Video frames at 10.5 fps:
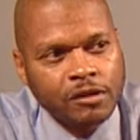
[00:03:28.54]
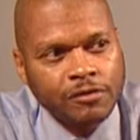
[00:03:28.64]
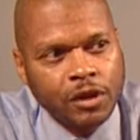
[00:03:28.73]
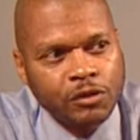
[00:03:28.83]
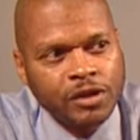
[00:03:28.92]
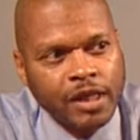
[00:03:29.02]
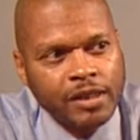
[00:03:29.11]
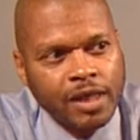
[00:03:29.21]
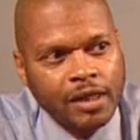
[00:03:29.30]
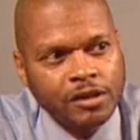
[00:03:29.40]
of
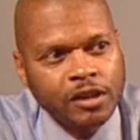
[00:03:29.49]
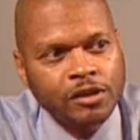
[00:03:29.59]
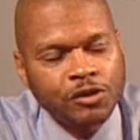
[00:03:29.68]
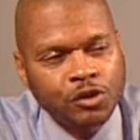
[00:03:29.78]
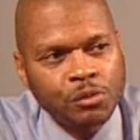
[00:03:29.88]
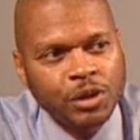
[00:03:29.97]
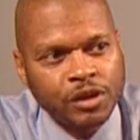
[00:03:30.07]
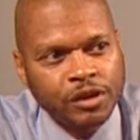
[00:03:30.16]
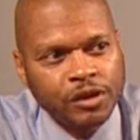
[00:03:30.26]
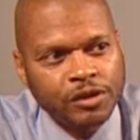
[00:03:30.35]
low-technology consumer
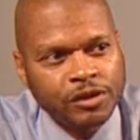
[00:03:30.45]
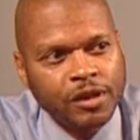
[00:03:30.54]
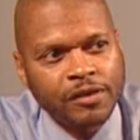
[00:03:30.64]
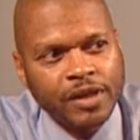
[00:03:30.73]
goods,